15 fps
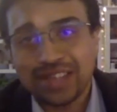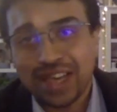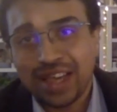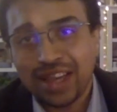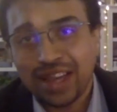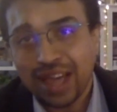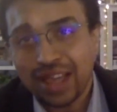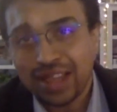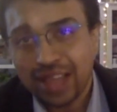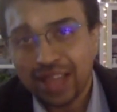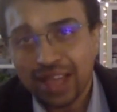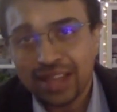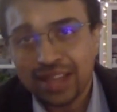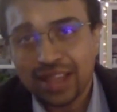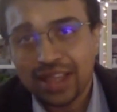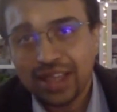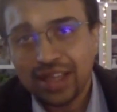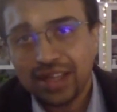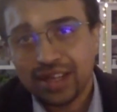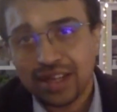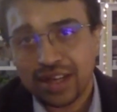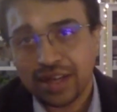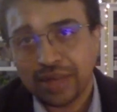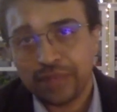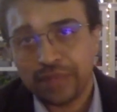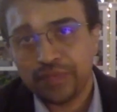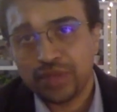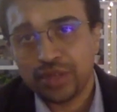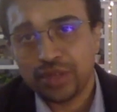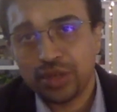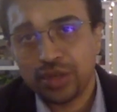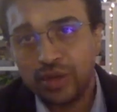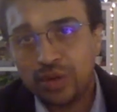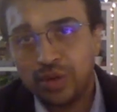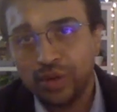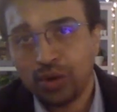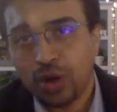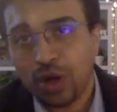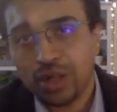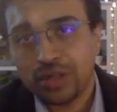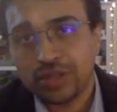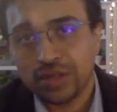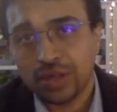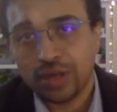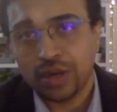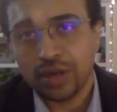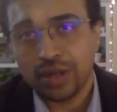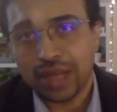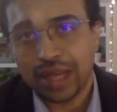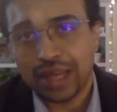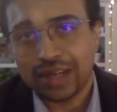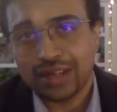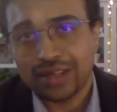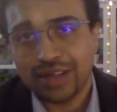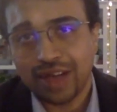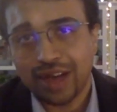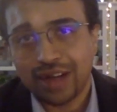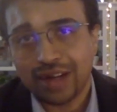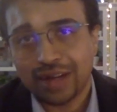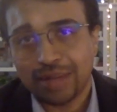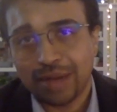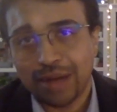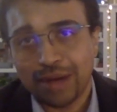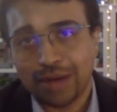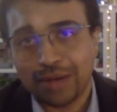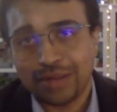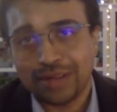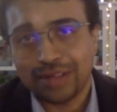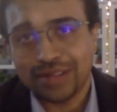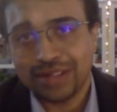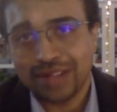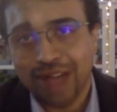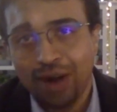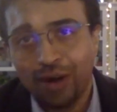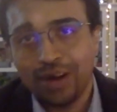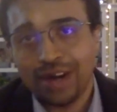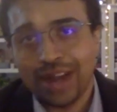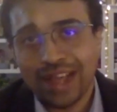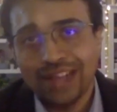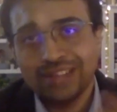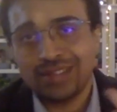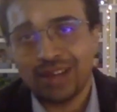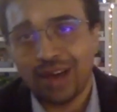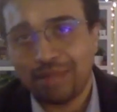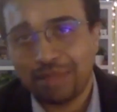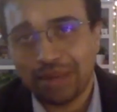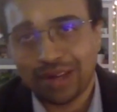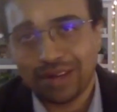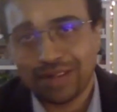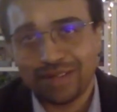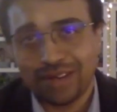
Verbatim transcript: And I, I think um, you also like talked about our next topic of